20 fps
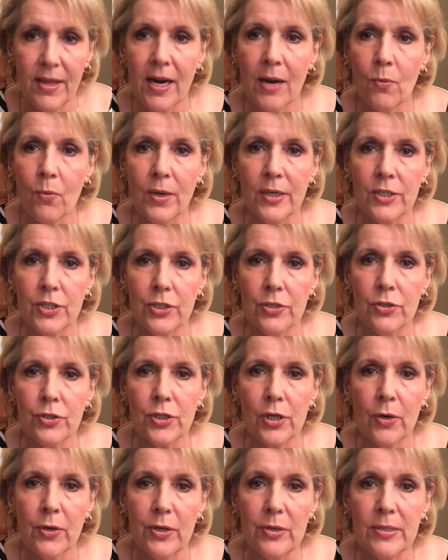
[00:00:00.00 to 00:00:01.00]
then I want to
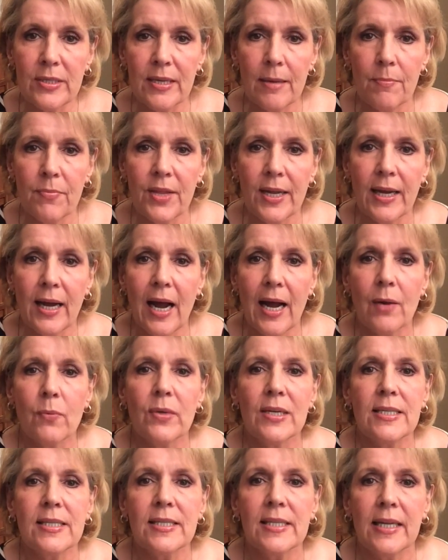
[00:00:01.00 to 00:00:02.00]
show you something I
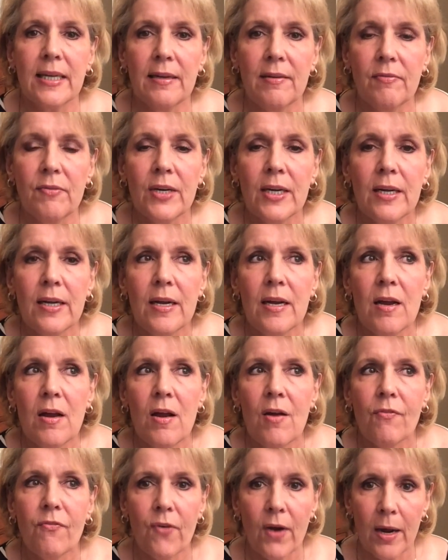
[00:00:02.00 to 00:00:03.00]
received
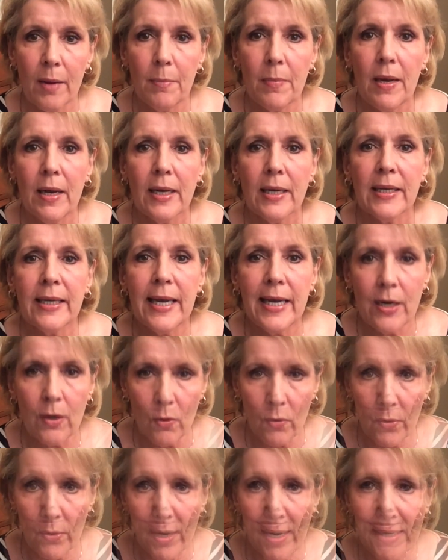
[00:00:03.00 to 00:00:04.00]
from
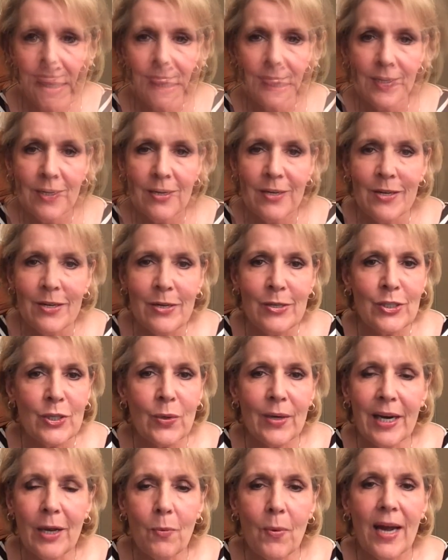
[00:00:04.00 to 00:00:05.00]
Keto Krate. So
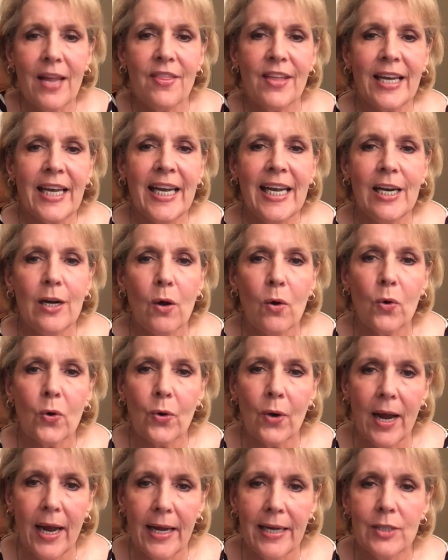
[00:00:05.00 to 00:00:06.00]
anyway, the Keto
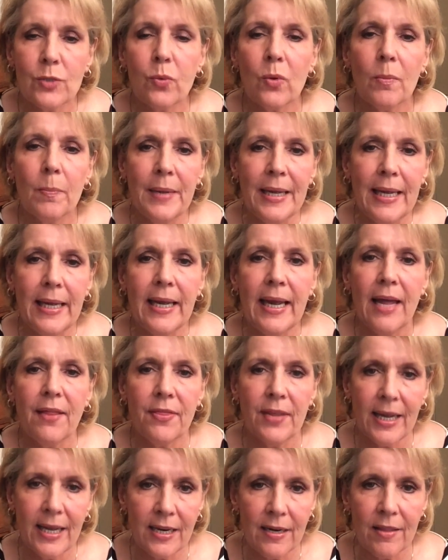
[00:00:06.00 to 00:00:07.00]
Krate will be at
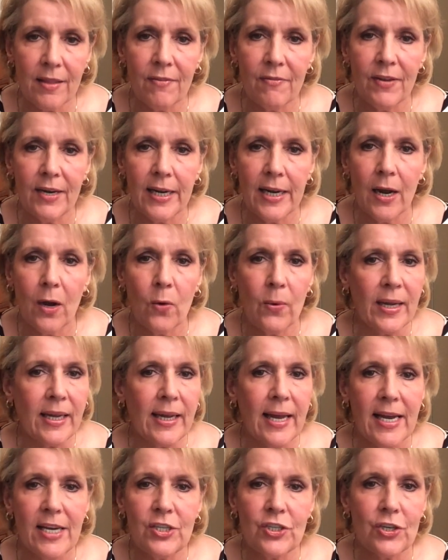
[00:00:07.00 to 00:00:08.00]
the end of the video in
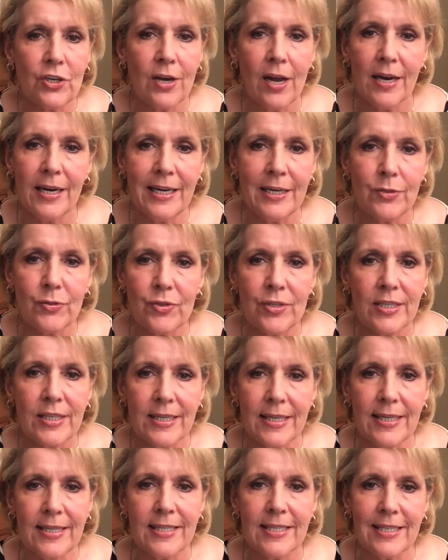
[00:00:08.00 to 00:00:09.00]
case you're not
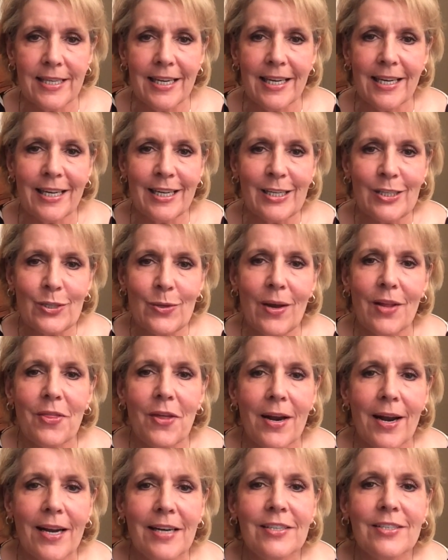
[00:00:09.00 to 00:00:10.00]
interested in seeing it. So I
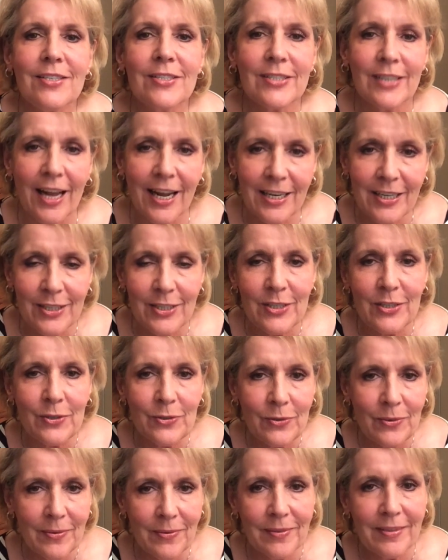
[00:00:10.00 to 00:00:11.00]
thought I'd just kind
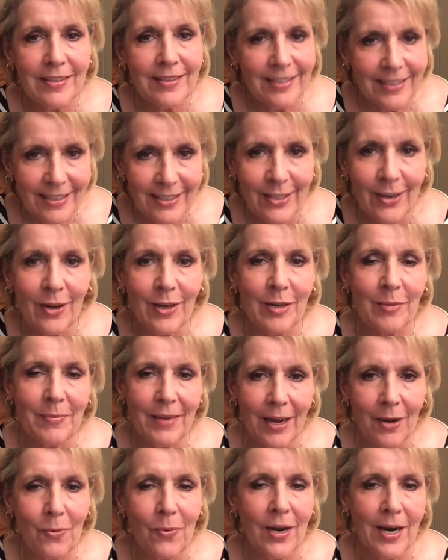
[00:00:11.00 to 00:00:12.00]
of talk
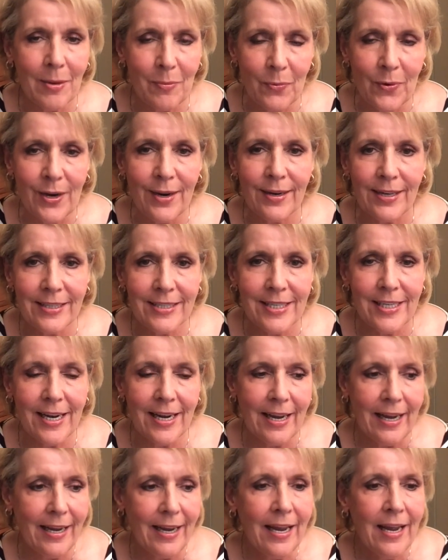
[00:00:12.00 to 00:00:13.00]
about what I'm wearing
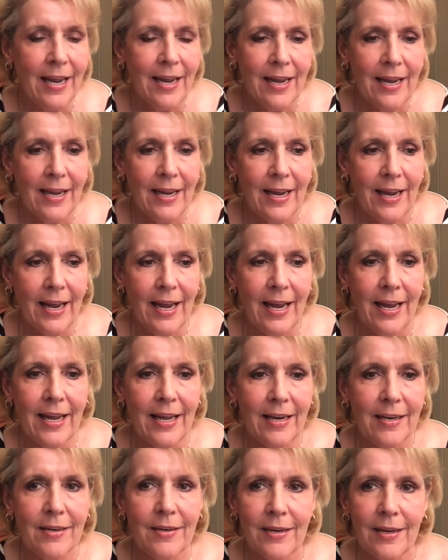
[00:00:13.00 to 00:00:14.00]
today,
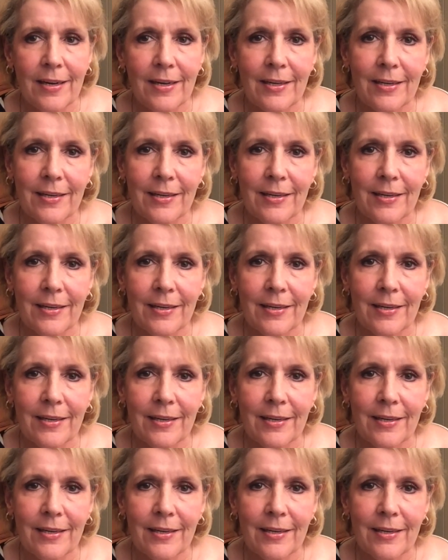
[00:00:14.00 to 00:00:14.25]
and